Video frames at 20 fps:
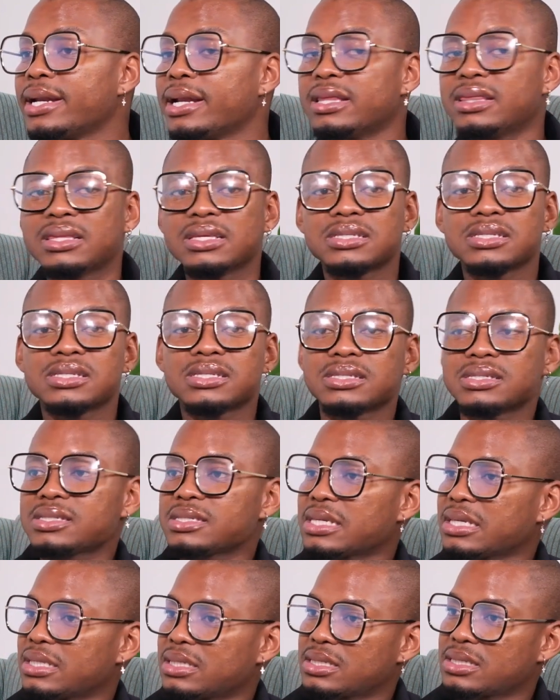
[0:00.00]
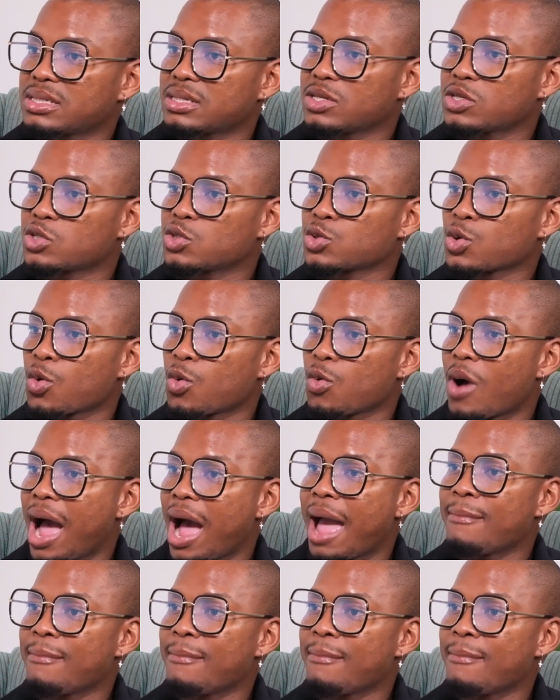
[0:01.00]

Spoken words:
in this seat. So I